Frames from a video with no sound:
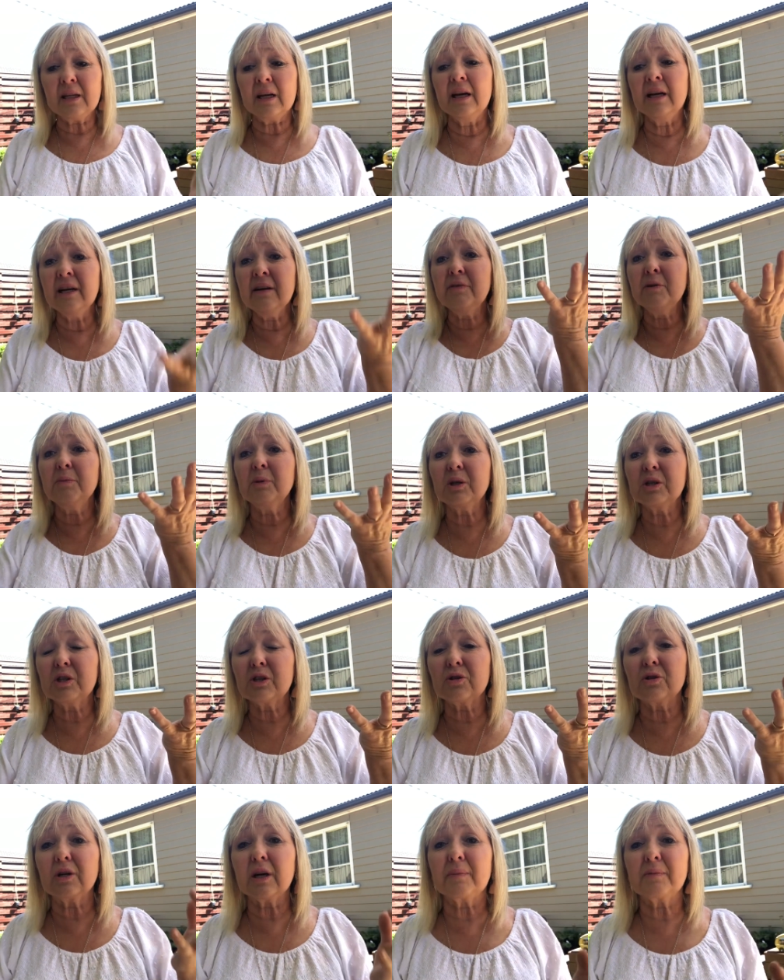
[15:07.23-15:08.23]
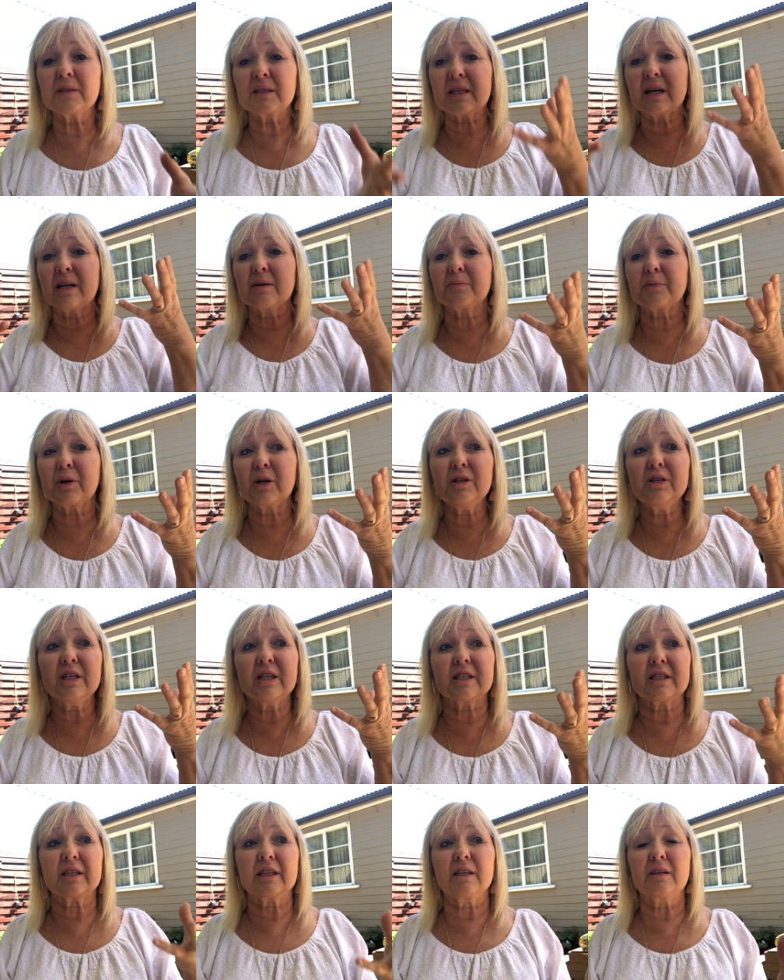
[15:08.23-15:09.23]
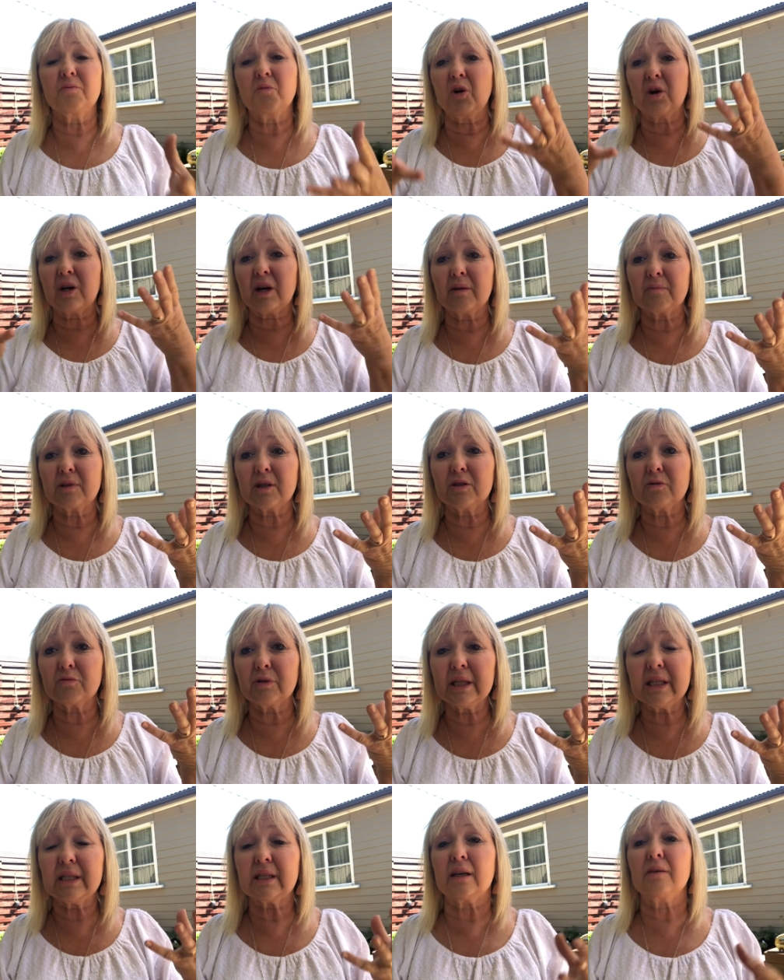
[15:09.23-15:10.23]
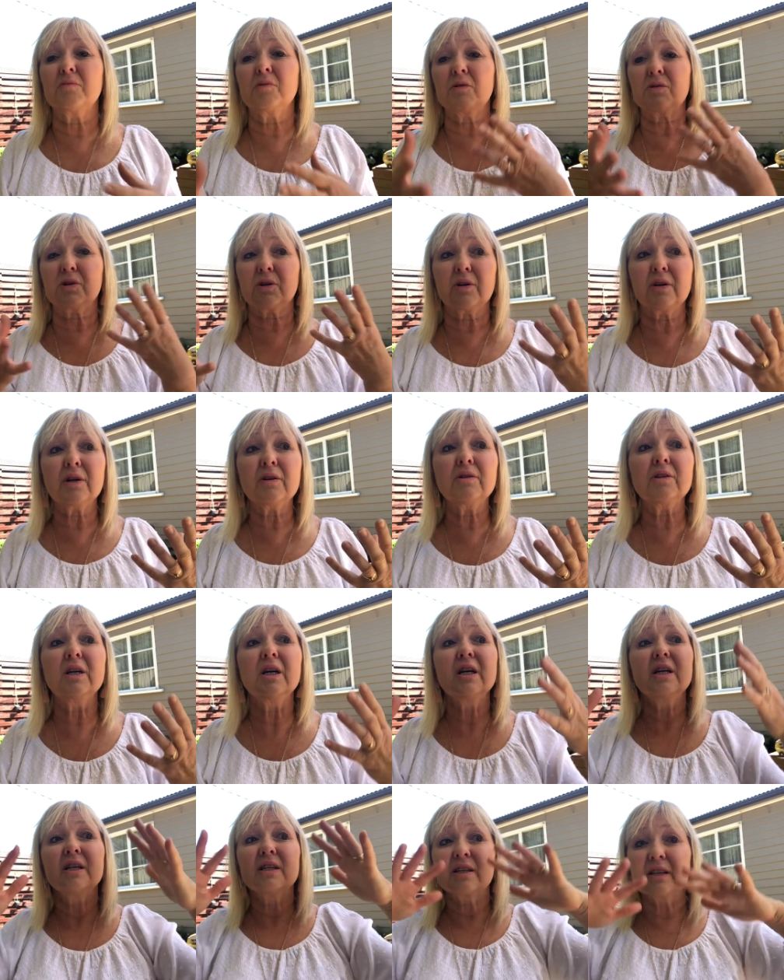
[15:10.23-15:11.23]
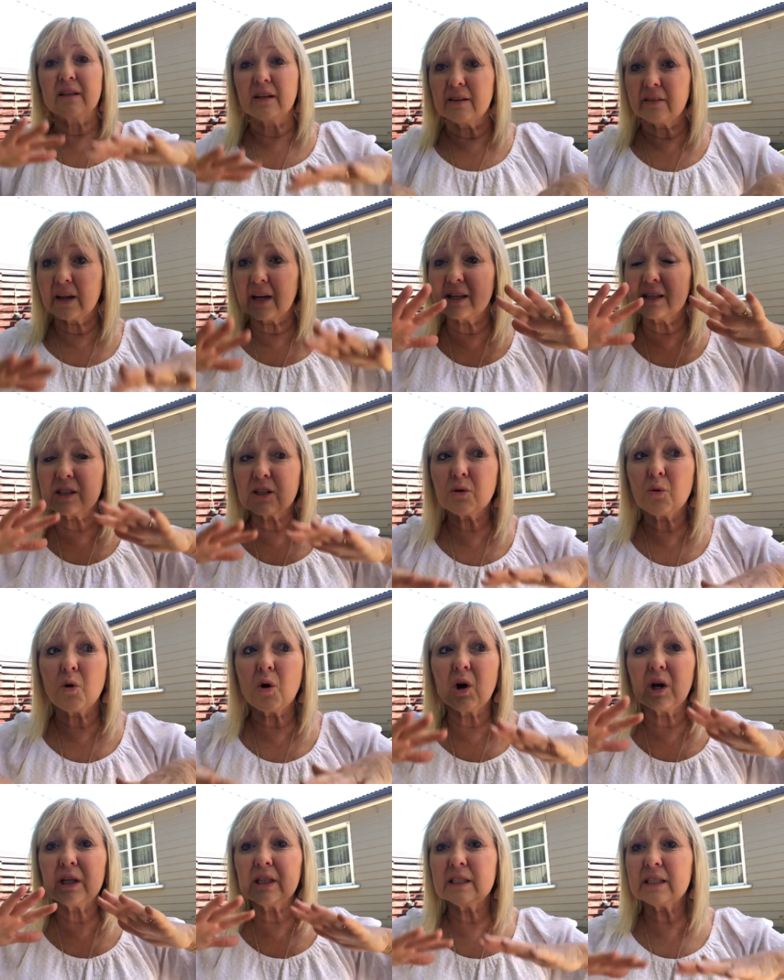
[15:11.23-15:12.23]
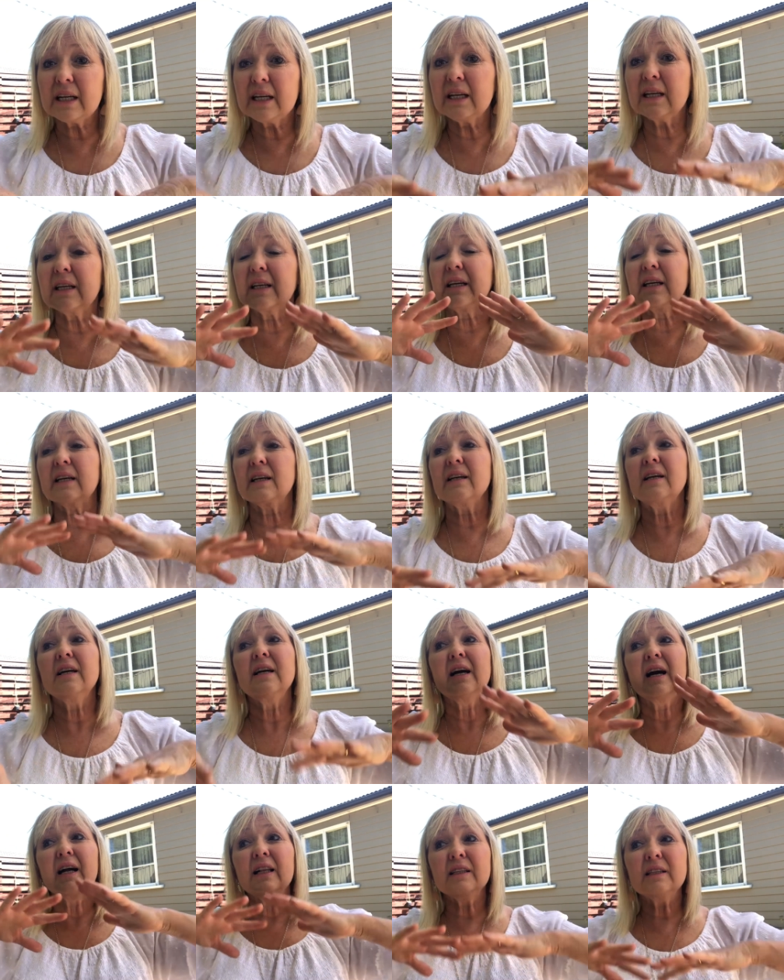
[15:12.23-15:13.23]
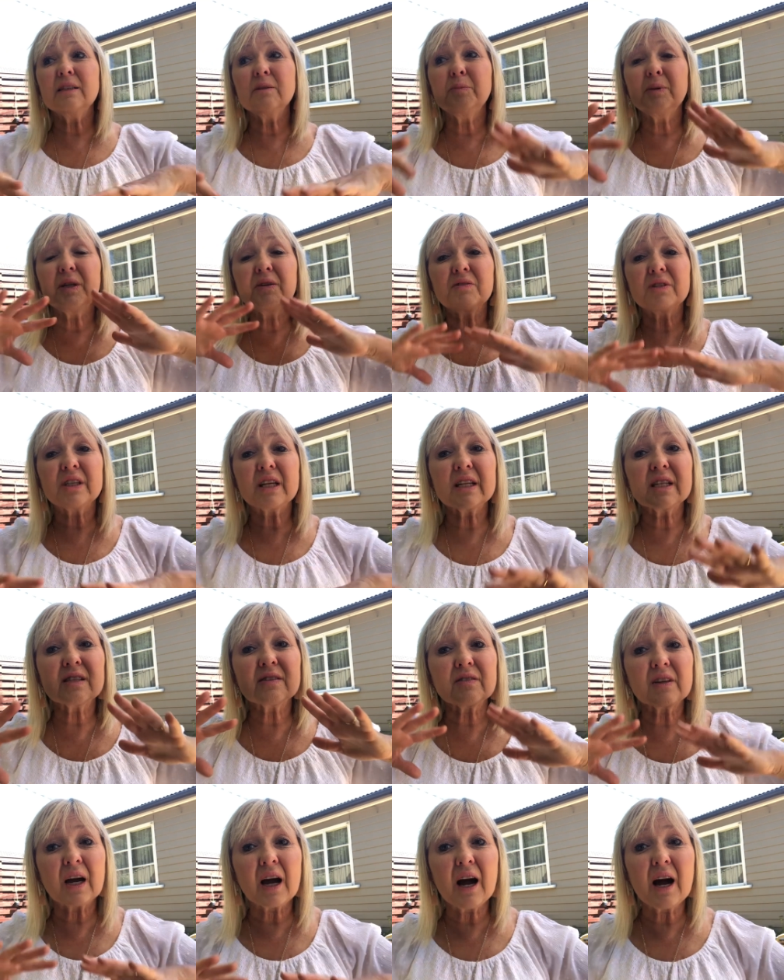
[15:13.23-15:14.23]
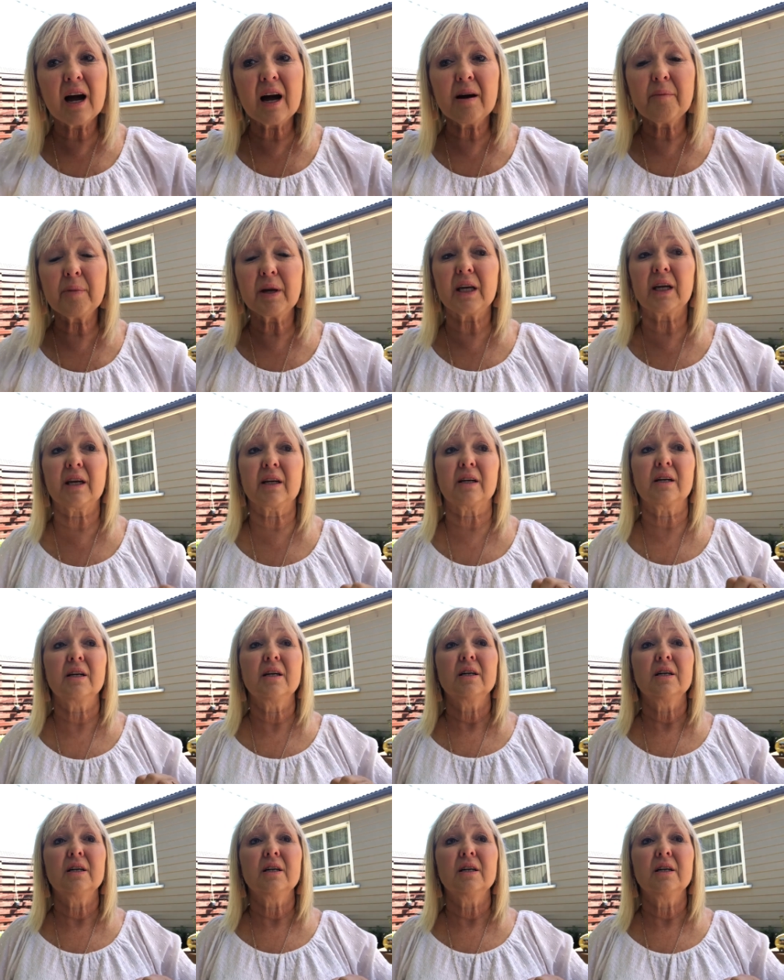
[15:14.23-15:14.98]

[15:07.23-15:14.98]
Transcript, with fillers: And everybody stood up and started protesting and woke up to the reset and what was going on. So then they had to quieten down and get a little bit of sense of calm again.